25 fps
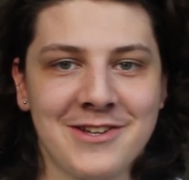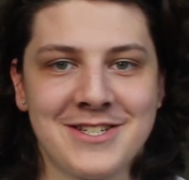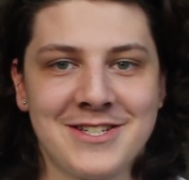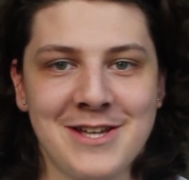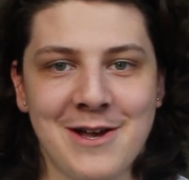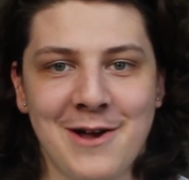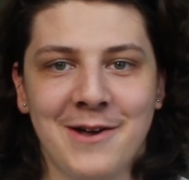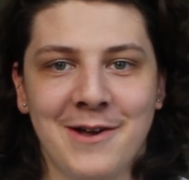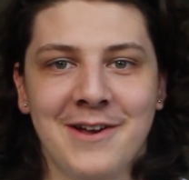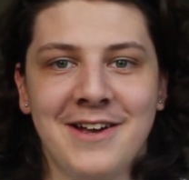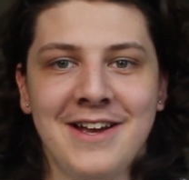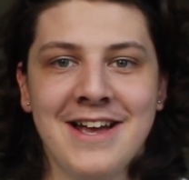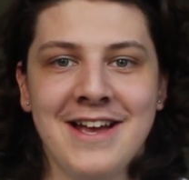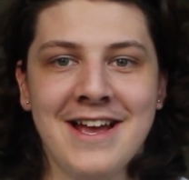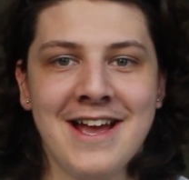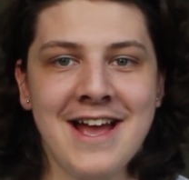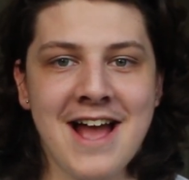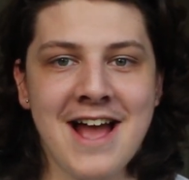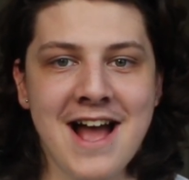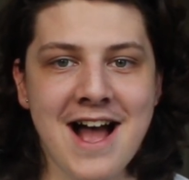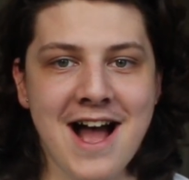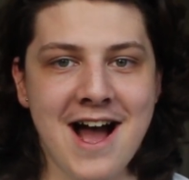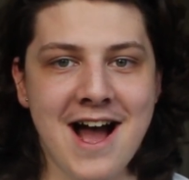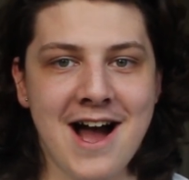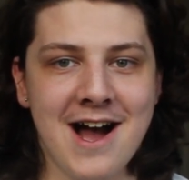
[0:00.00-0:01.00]
So
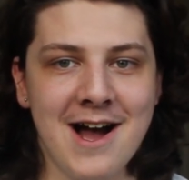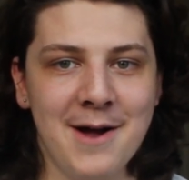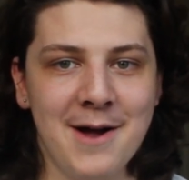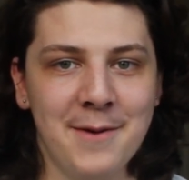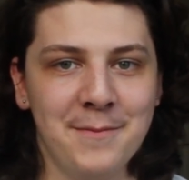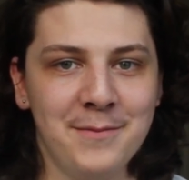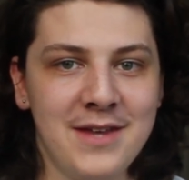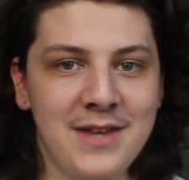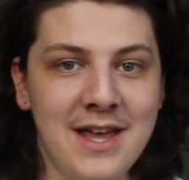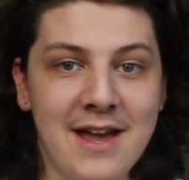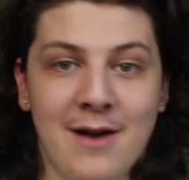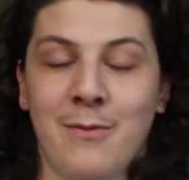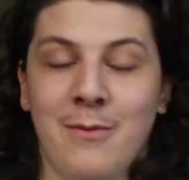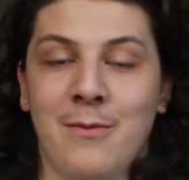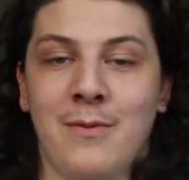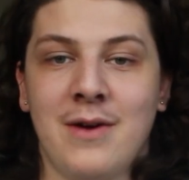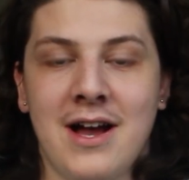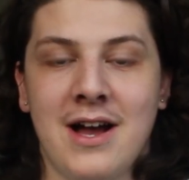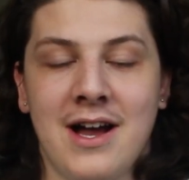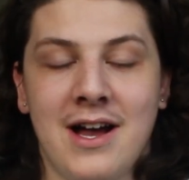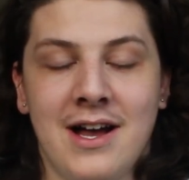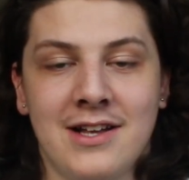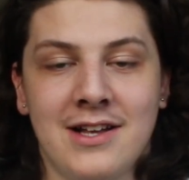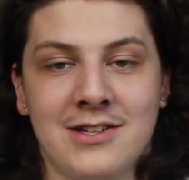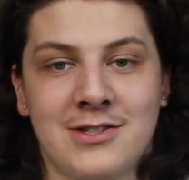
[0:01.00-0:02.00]

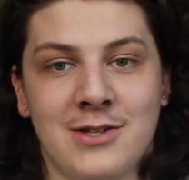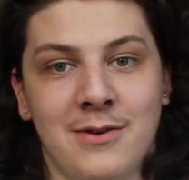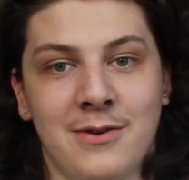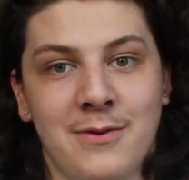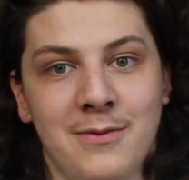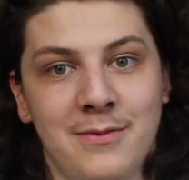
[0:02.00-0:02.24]
as